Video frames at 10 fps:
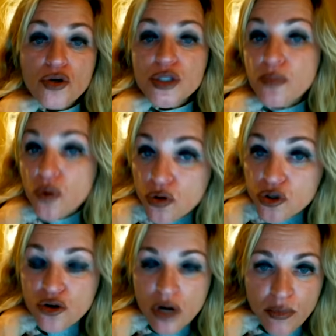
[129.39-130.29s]
more
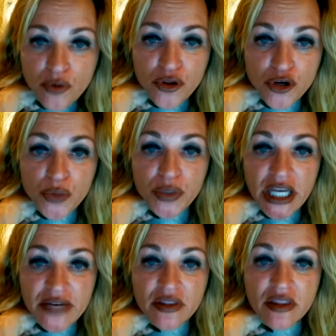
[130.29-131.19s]
trouble than you would
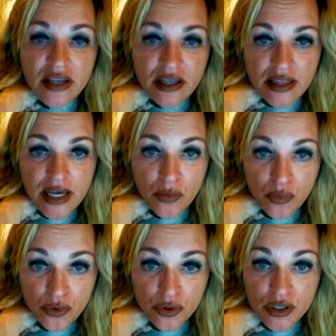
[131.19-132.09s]
even think they would.